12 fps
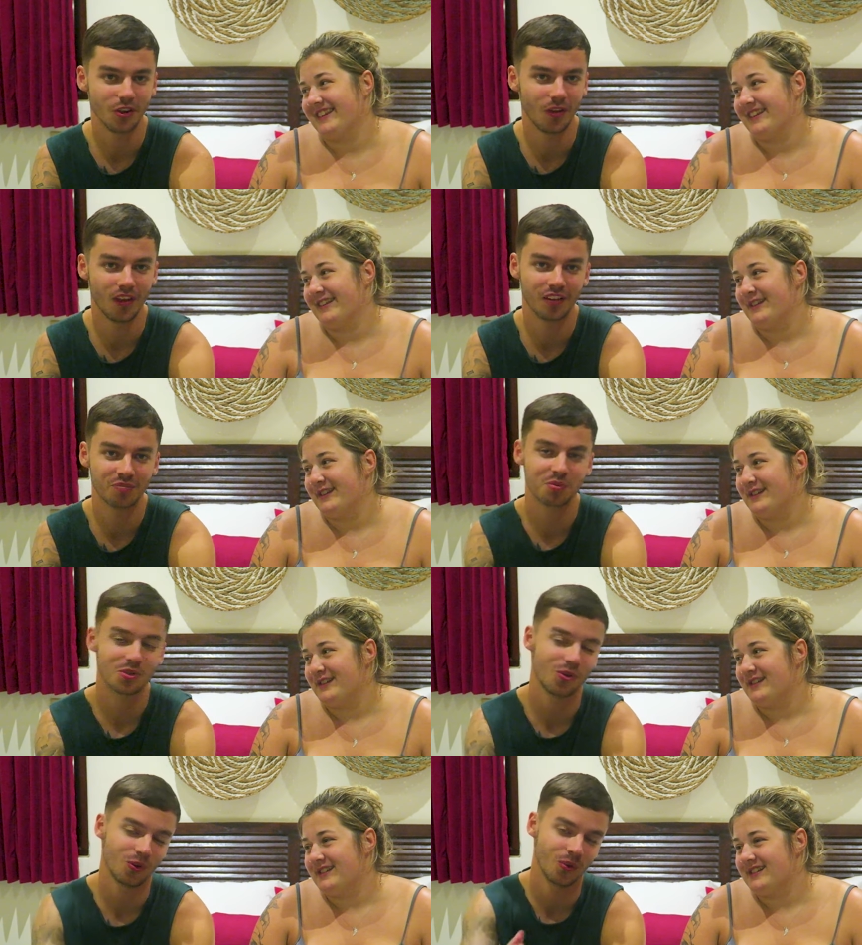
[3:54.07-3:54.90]
Speaker 1: not
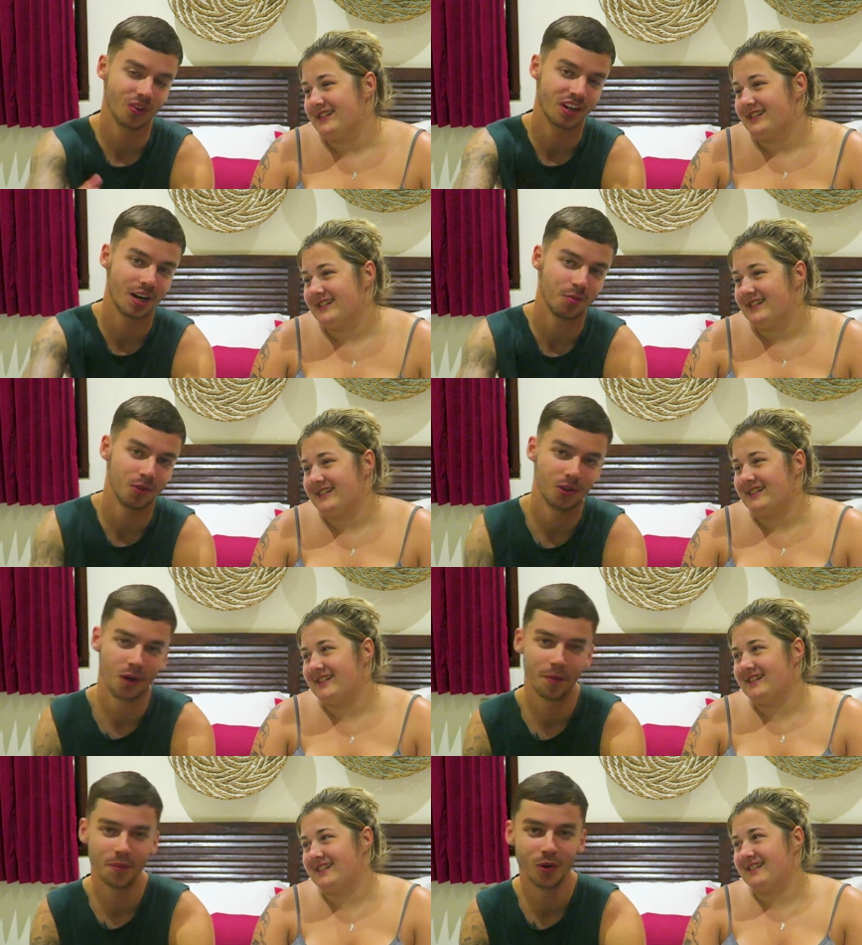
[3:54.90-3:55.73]
that good on the
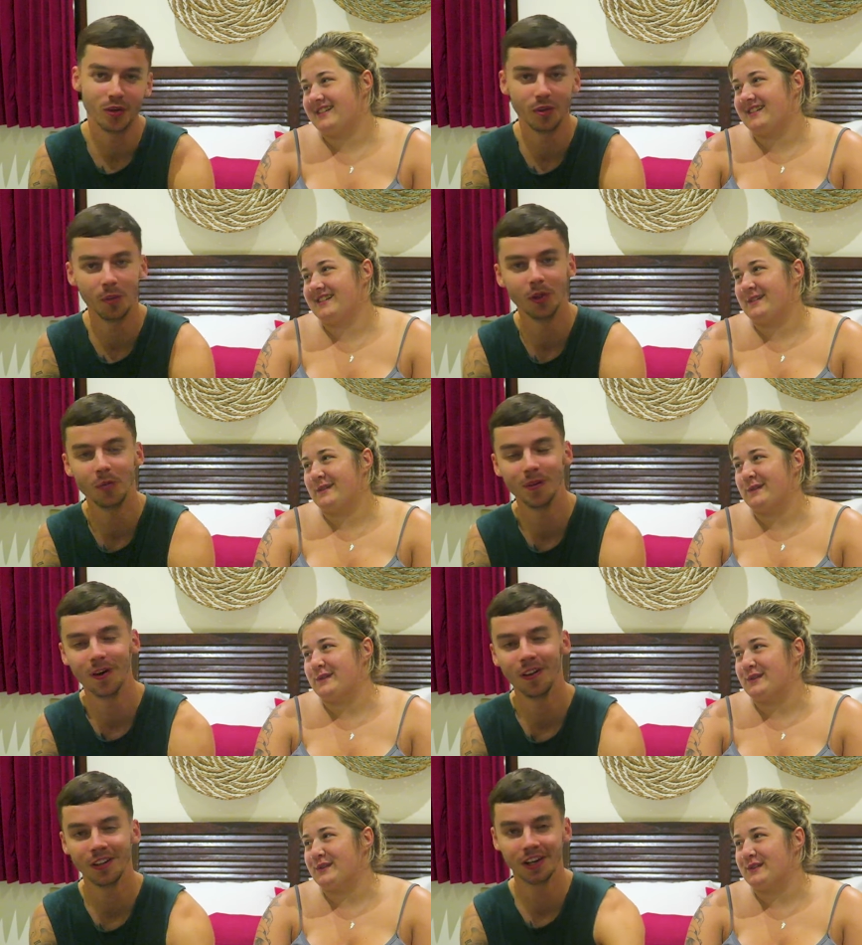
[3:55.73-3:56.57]
camera, I'm more the bloke
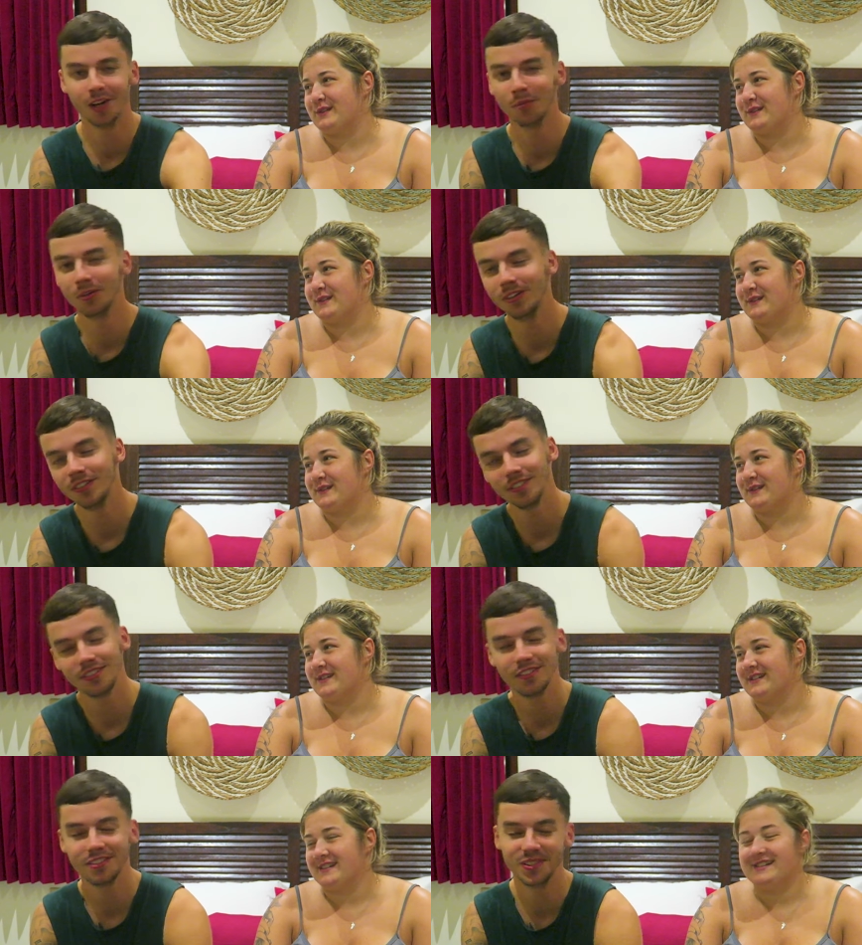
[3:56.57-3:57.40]
behind the camera.
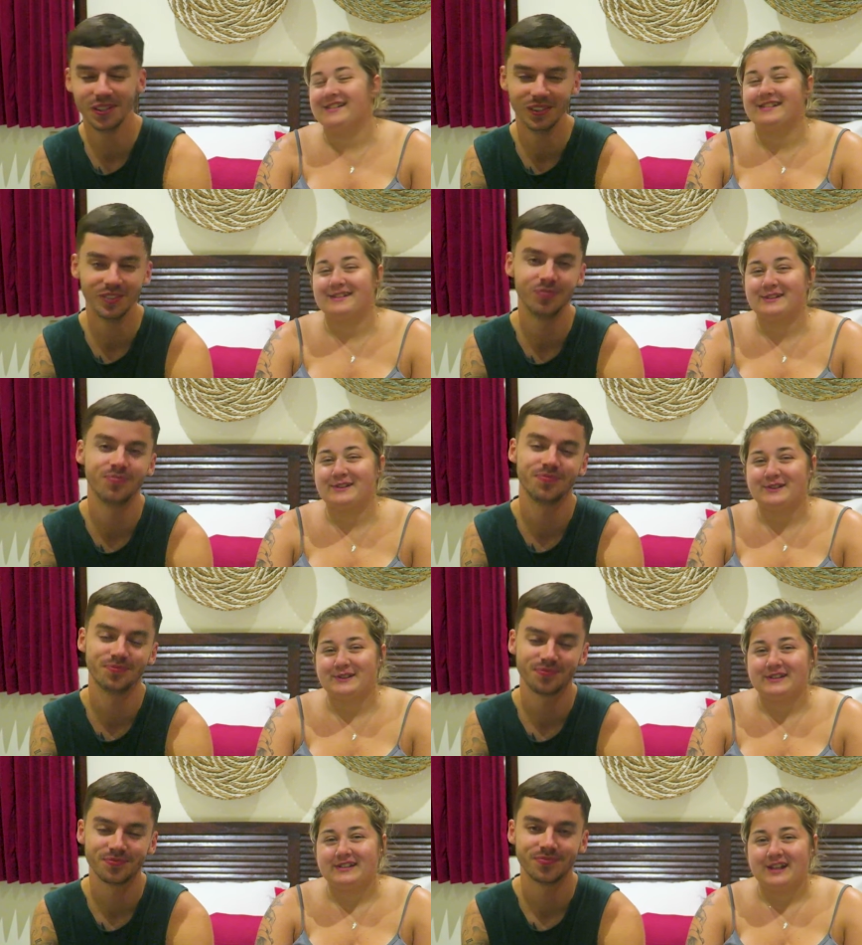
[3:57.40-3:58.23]
So,
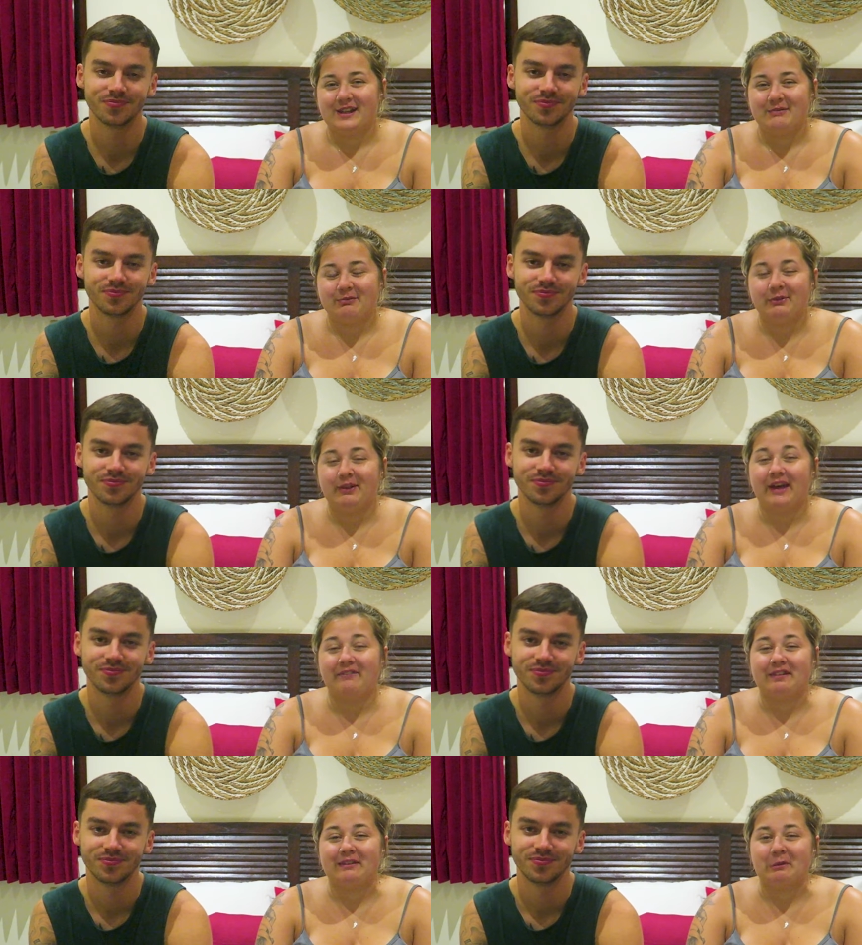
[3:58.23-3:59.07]
Speaker 2: but we're
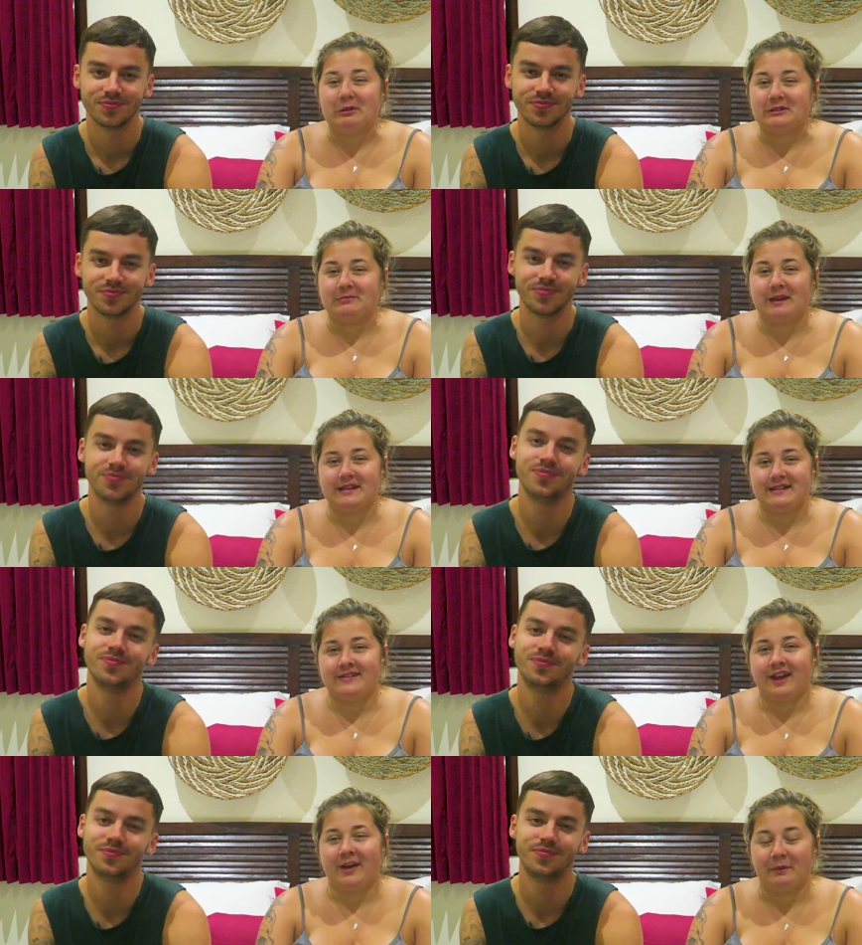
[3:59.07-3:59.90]
having the most
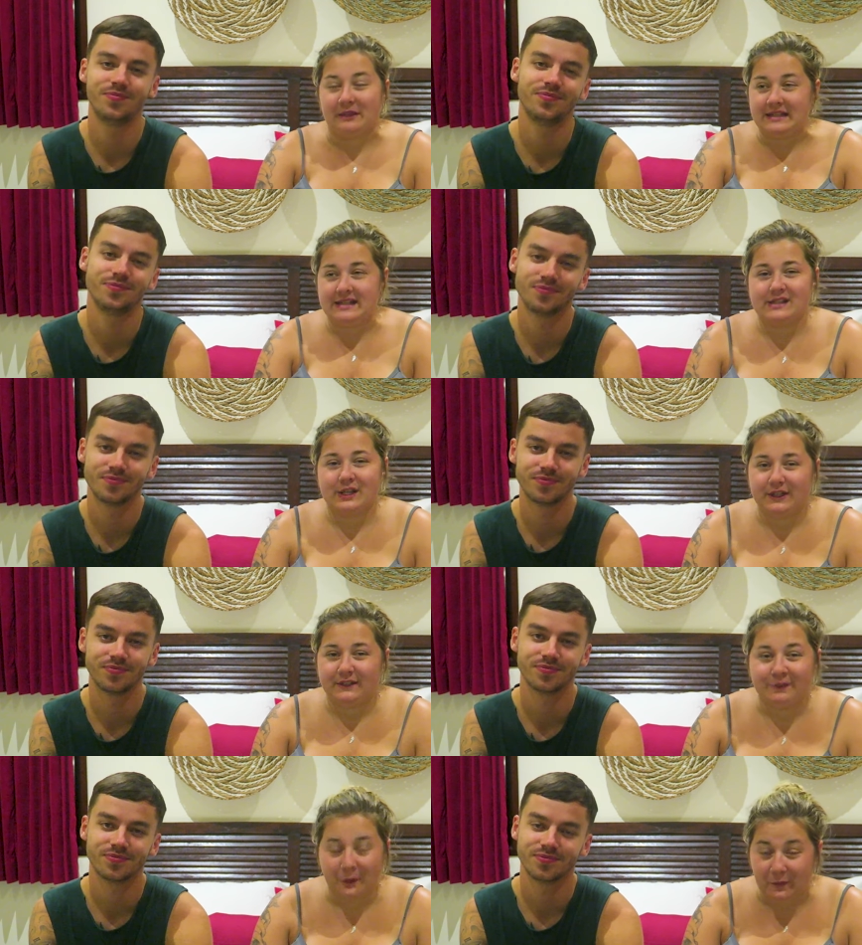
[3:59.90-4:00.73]
amazing time, and this is
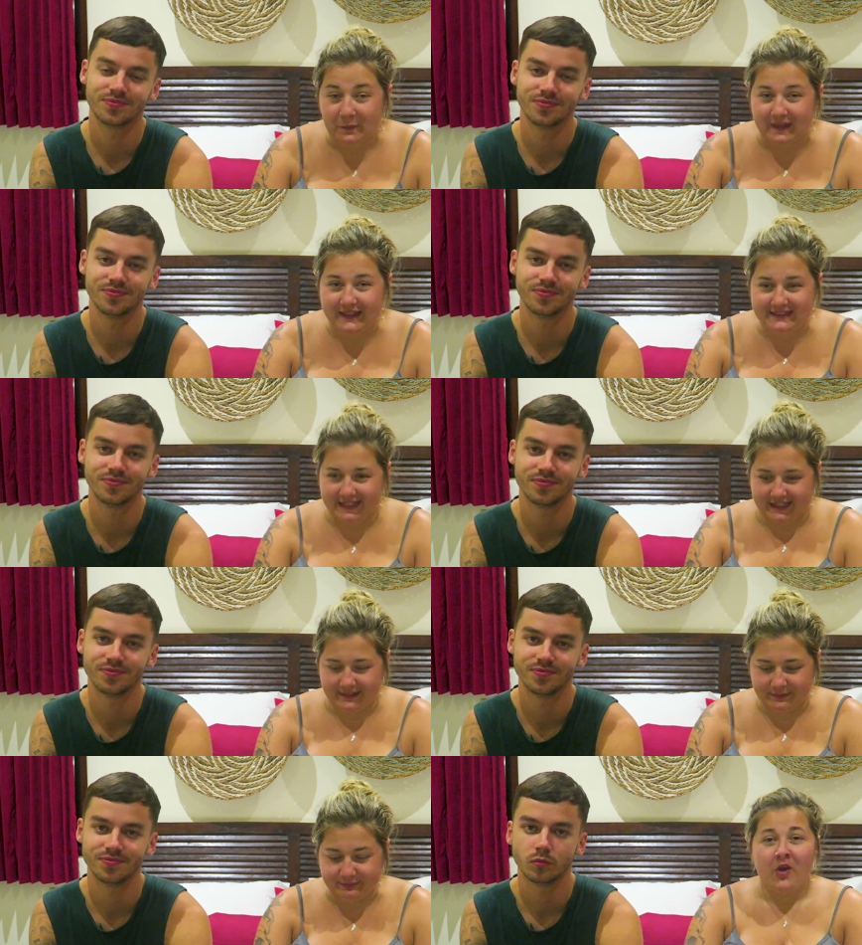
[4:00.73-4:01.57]
only 4 weeks
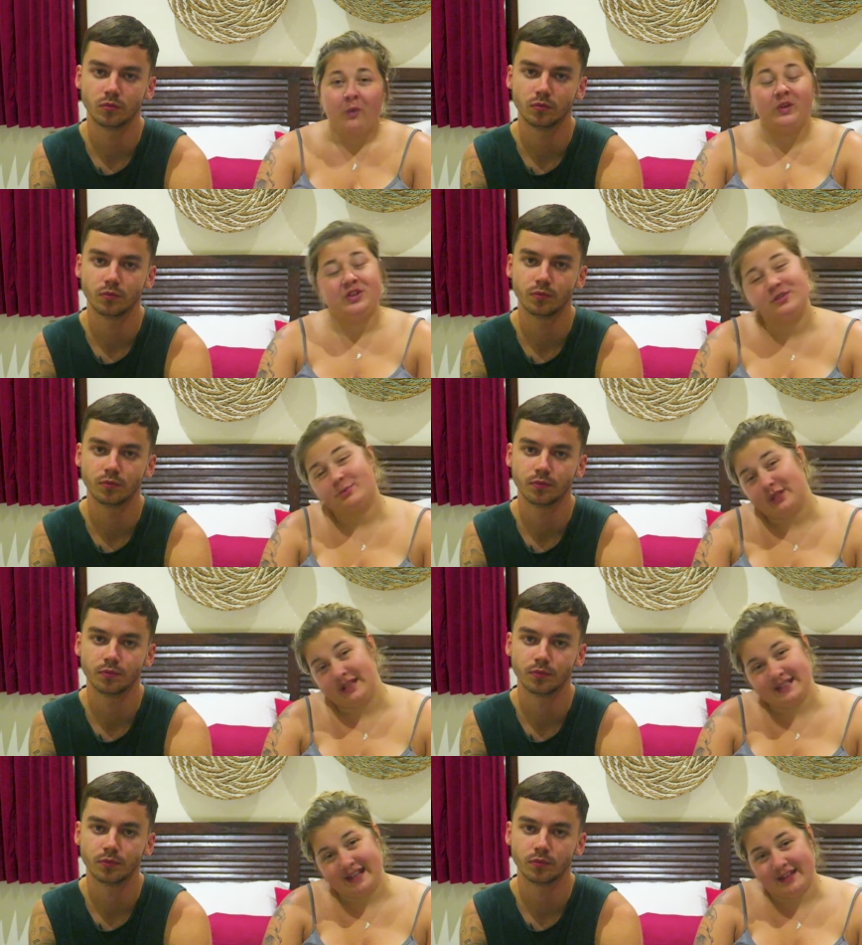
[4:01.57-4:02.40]
in. We just
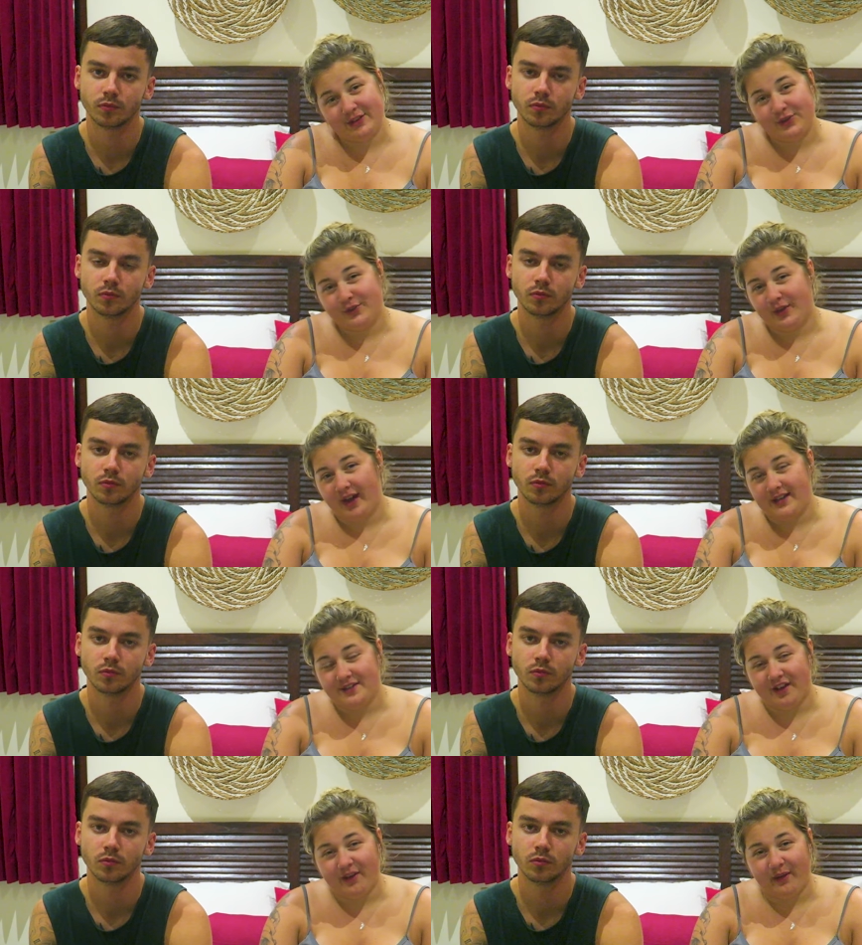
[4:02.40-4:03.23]
wanted to let you
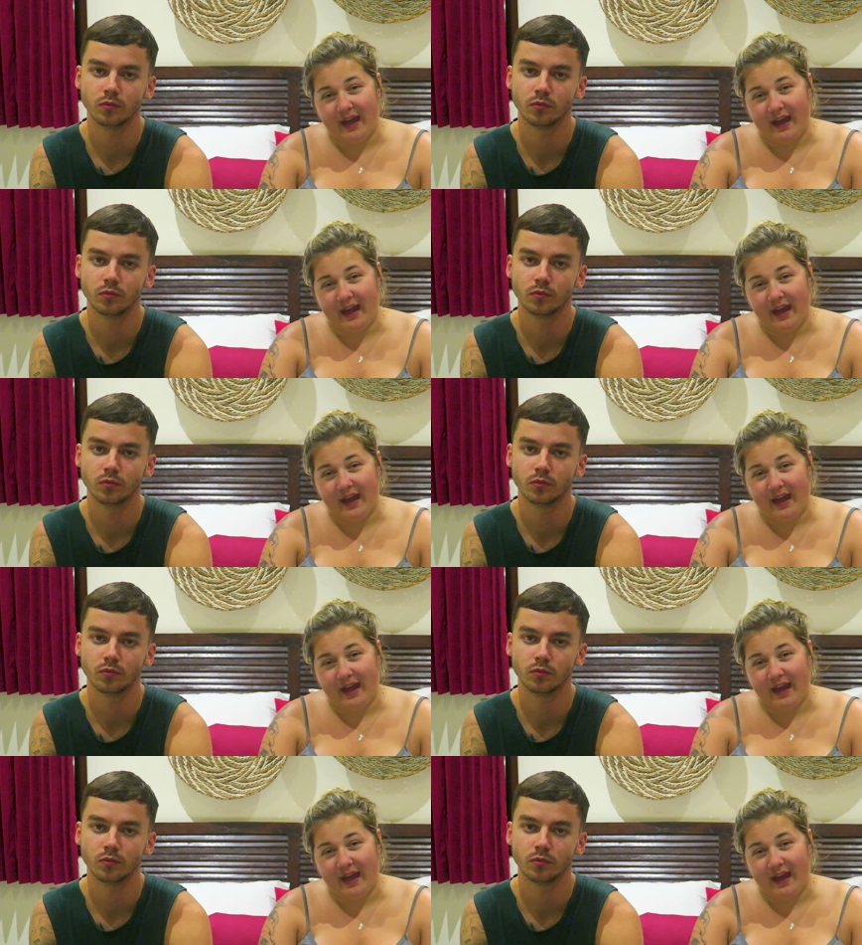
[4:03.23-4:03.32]
guys know